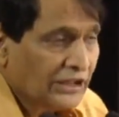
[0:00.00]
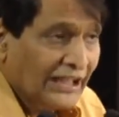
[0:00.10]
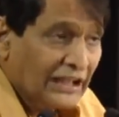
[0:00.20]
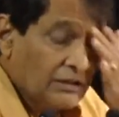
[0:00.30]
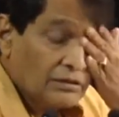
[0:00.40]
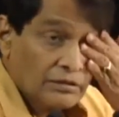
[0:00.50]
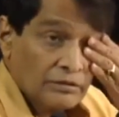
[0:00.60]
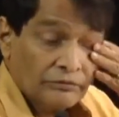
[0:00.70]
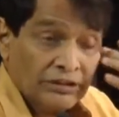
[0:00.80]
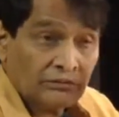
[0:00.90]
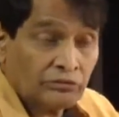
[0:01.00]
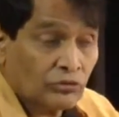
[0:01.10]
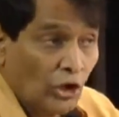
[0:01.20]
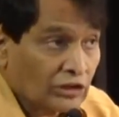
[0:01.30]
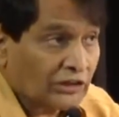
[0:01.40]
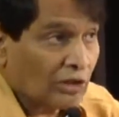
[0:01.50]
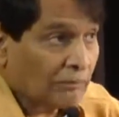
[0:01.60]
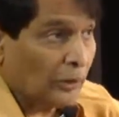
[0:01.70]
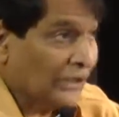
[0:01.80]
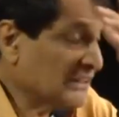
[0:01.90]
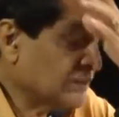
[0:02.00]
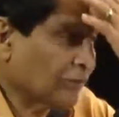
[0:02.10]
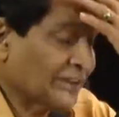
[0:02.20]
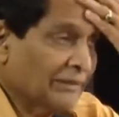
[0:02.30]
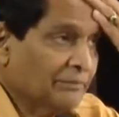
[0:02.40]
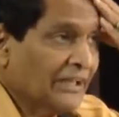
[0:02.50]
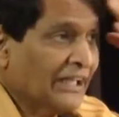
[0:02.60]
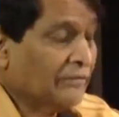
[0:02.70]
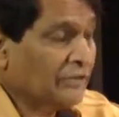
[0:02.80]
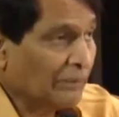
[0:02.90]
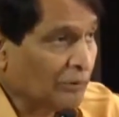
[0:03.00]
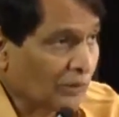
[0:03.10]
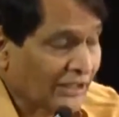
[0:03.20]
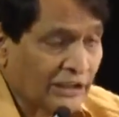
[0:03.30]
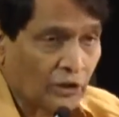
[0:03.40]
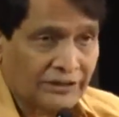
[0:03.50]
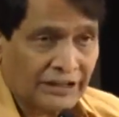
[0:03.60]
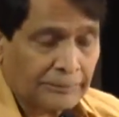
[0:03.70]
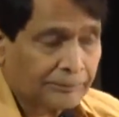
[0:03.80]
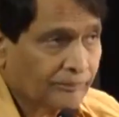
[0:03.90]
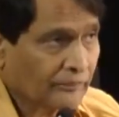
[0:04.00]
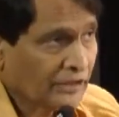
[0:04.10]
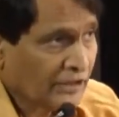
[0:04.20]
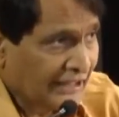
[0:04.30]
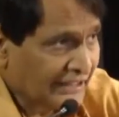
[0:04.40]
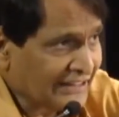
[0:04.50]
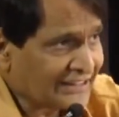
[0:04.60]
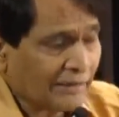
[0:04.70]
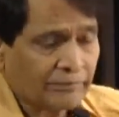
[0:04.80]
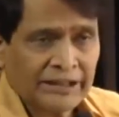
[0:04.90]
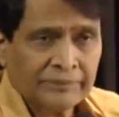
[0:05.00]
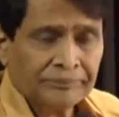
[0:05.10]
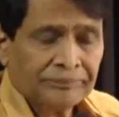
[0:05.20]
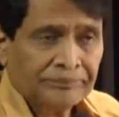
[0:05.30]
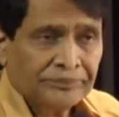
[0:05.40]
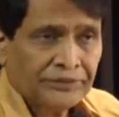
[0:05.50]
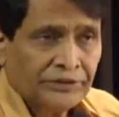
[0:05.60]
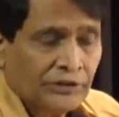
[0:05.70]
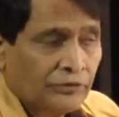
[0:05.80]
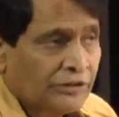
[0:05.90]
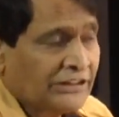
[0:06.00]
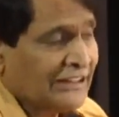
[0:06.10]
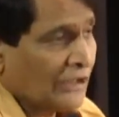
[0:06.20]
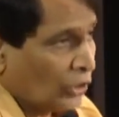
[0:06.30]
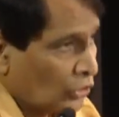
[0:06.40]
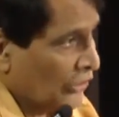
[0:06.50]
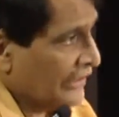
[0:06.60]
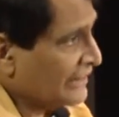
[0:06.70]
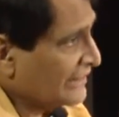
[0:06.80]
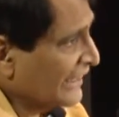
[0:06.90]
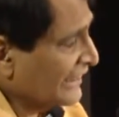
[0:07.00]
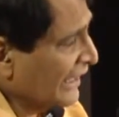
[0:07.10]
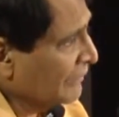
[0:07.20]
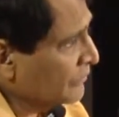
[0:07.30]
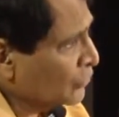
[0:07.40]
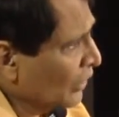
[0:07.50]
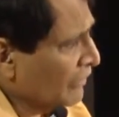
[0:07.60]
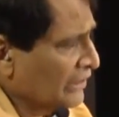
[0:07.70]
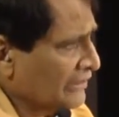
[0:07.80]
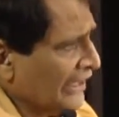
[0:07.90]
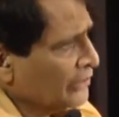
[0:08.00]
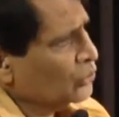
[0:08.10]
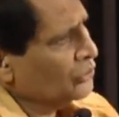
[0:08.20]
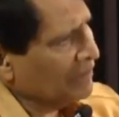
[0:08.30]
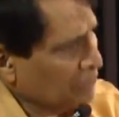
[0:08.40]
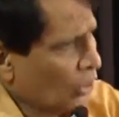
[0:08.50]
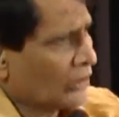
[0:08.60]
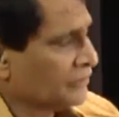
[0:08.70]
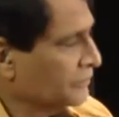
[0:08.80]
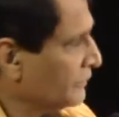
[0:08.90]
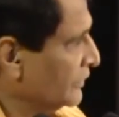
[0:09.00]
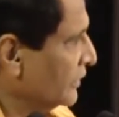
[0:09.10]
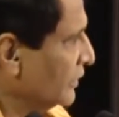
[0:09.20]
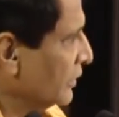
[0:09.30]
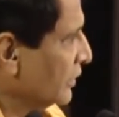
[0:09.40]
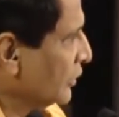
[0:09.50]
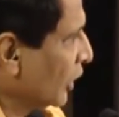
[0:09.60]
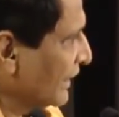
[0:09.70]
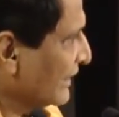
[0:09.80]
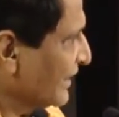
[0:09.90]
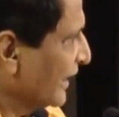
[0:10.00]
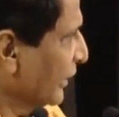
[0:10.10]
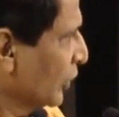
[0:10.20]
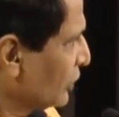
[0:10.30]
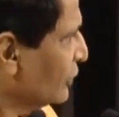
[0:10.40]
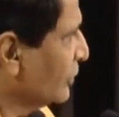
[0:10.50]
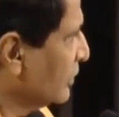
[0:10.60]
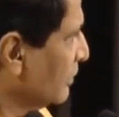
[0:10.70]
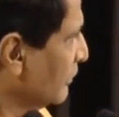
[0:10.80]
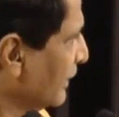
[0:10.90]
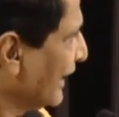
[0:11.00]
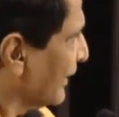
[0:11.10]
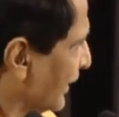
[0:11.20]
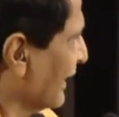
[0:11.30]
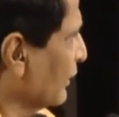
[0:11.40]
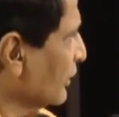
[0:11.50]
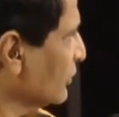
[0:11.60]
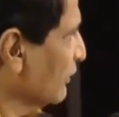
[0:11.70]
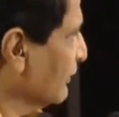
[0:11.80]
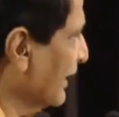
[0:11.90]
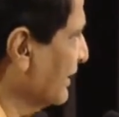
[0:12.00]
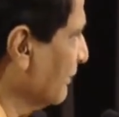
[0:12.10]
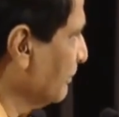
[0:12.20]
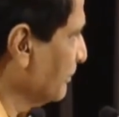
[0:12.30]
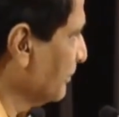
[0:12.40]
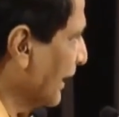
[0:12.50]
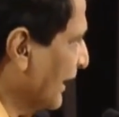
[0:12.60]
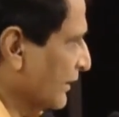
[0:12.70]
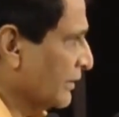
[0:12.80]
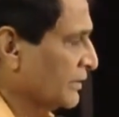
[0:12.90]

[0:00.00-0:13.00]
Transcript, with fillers: And we chalked out a policy for them and we have been working on that. And this is something which is an ongoing exercise and I'm sure we'll try to do even more. Not necessarily reduce, we can increase also if there is a market.